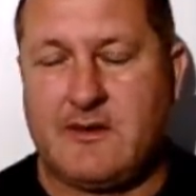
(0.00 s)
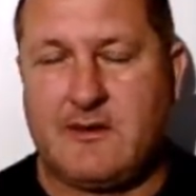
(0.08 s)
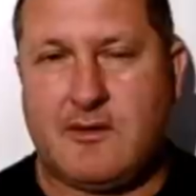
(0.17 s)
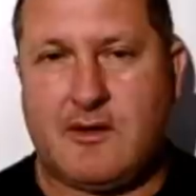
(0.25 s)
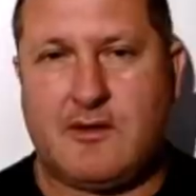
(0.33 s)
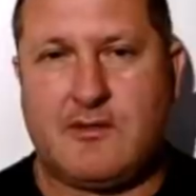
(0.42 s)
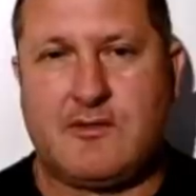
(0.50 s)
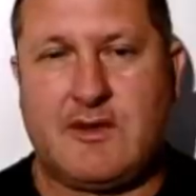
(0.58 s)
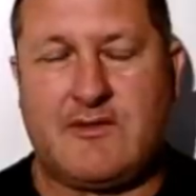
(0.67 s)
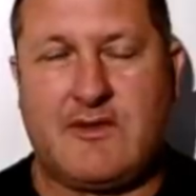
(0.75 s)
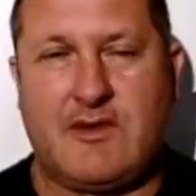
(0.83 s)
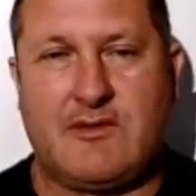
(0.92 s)
You know,
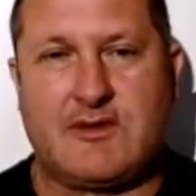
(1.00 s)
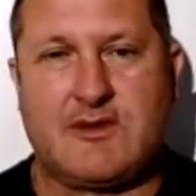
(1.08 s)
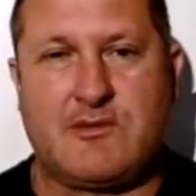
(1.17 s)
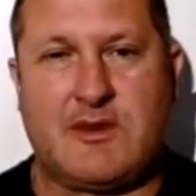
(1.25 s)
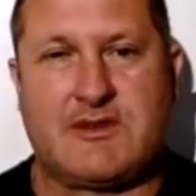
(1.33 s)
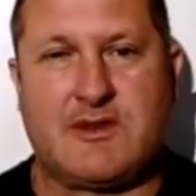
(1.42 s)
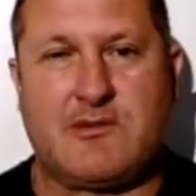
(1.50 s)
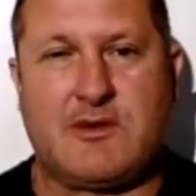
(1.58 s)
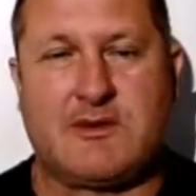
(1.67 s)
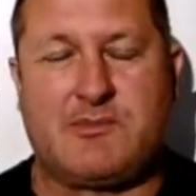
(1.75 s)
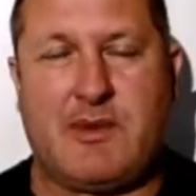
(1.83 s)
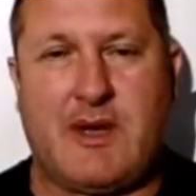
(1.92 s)
they've given Zuma so
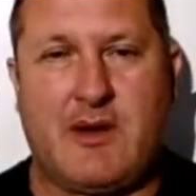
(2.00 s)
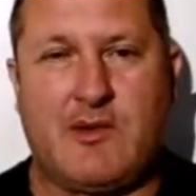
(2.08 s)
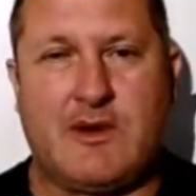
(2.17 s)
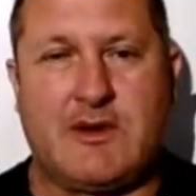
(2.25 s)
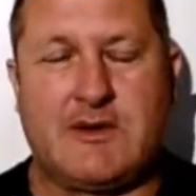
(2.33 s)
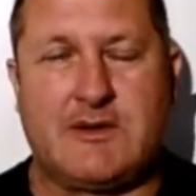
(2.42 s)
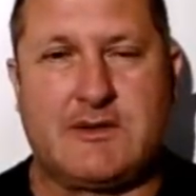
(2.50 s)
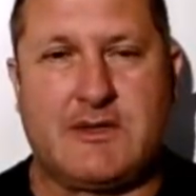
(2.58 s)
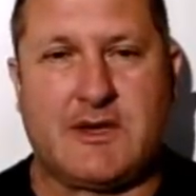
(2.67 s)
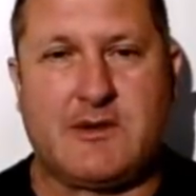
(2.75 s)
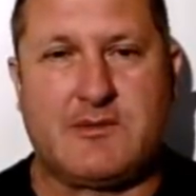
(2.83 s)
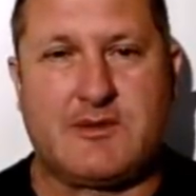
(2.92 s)
much power,
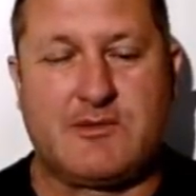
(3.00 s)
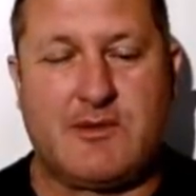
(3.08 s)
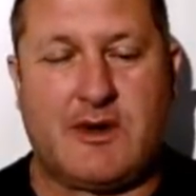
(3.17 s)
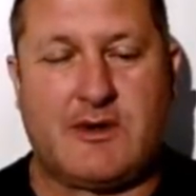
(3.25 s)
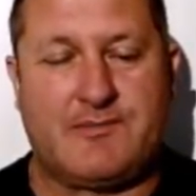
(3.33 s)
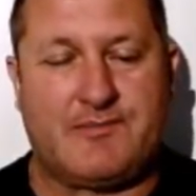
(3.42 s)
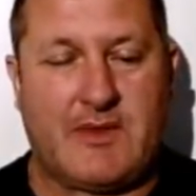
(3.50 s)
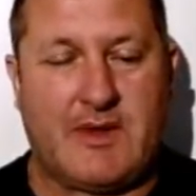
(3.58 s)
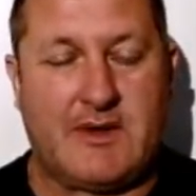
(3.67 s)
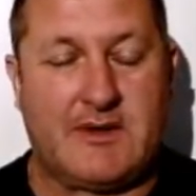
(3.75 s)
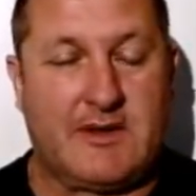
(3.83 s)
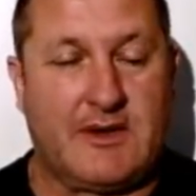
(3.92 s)
Jacob Zuma.
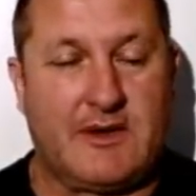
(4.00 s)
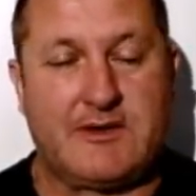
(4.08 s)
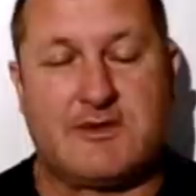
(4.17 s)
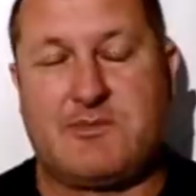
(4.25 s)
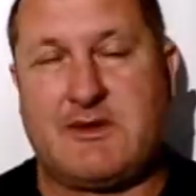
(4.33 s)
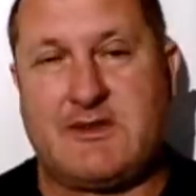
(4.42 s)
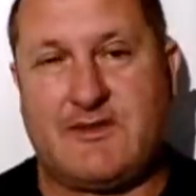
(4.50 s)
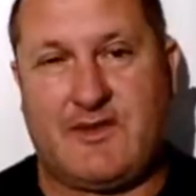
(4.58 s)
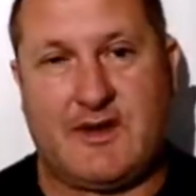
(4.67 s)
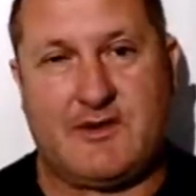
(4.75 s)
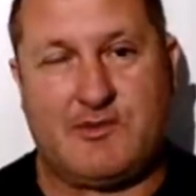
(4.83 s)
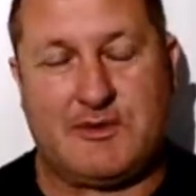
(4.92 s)
They don't
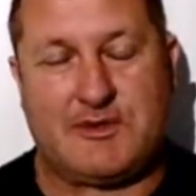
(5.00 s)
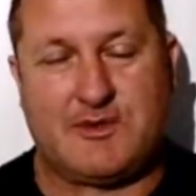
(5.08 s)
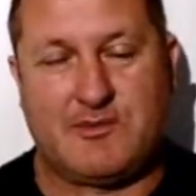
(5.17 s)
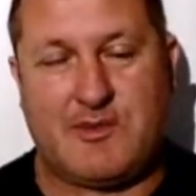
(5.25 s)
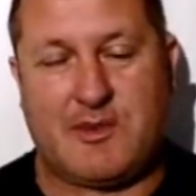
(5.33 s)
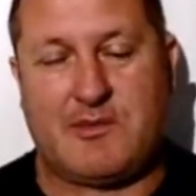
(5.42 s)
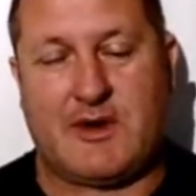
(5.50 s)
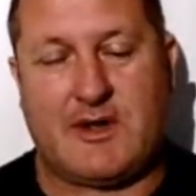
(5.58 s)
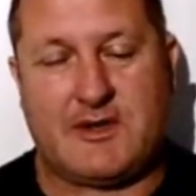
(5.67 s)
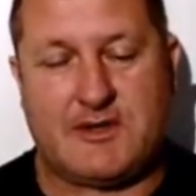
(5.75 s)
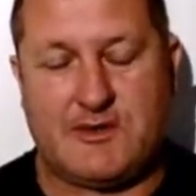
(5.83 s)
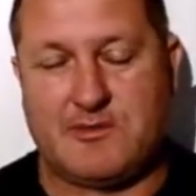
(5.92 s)
specify which Zuma, but I
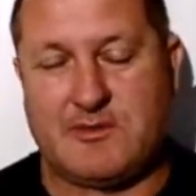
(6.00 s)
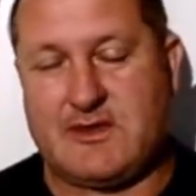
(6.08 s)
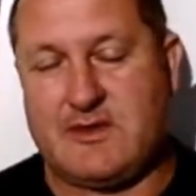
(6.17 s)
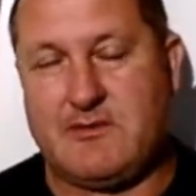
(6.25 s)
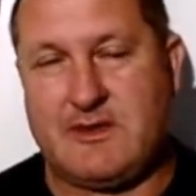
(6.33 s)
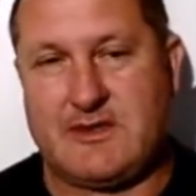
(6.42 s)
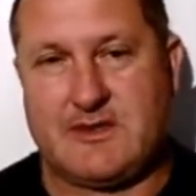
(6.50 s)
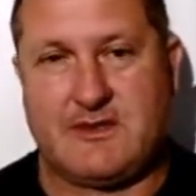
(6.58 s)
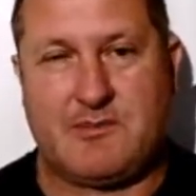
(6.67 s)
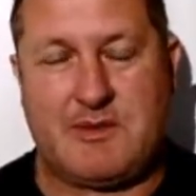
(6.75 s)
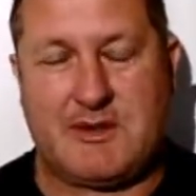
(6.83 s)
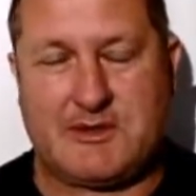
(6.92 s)
assume it's him. He's in
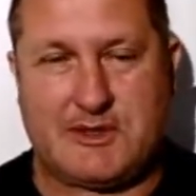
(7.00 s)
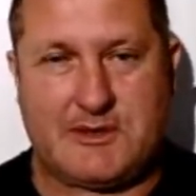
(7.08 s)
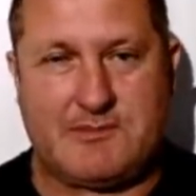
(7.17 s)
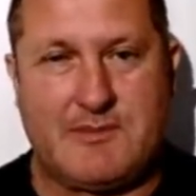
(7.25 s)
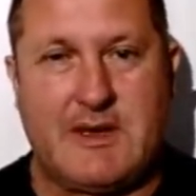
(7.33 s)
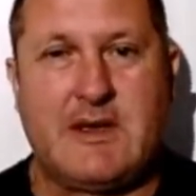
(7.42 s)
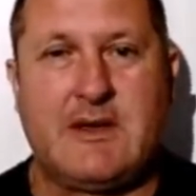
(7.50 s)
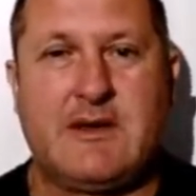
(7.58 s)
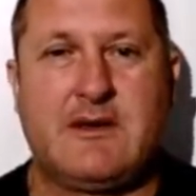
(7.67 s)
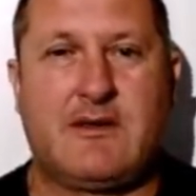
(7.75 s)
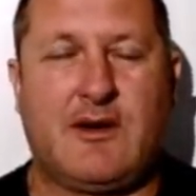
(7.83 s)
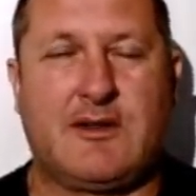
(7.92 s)
the picture,
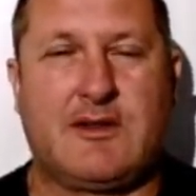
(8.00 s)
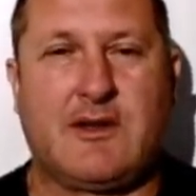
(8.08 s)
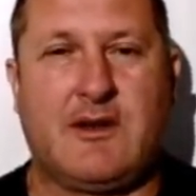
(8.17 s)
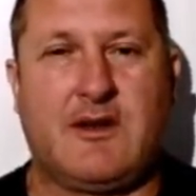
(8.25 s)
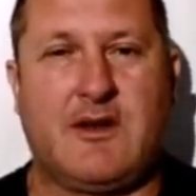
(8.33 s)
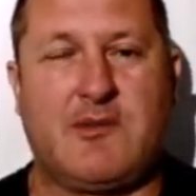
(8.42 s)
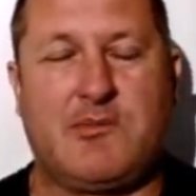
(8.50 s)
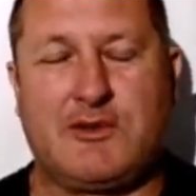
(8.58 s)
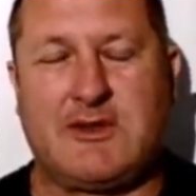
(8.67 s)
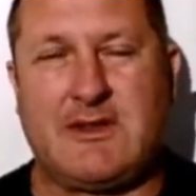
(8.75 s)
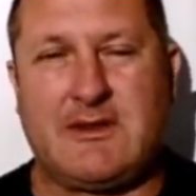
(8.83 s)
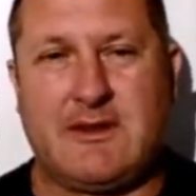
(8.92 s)
in the article, and I'll
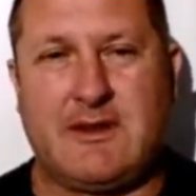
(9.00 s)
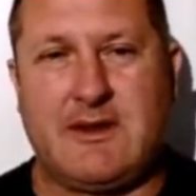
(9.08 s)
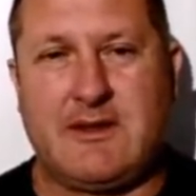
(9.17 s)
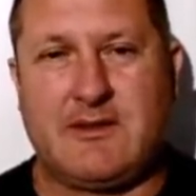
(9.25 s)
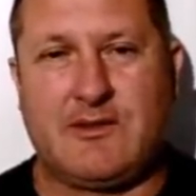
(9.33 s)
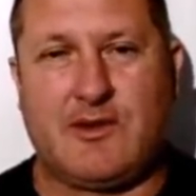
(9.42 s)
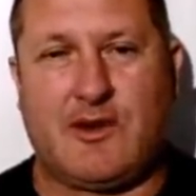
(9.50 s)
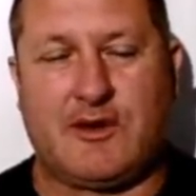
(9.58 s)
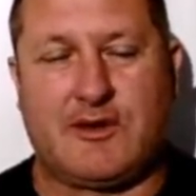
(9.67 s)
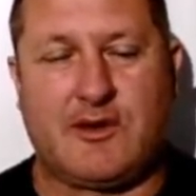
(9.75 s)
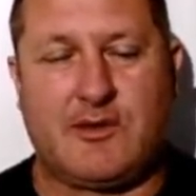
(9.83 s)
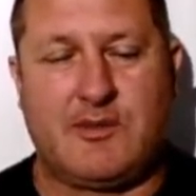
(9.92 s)
put the link to the
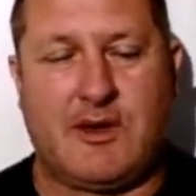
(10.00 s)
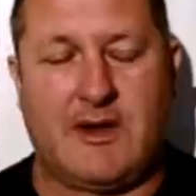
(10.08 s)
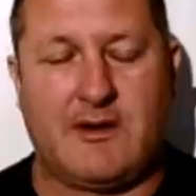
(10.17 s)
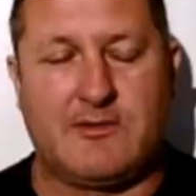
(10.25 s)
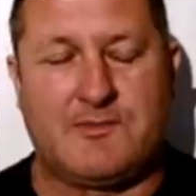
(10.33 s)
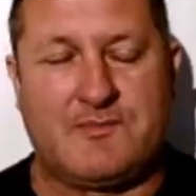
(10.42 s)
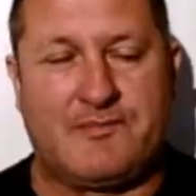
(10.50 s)
article below.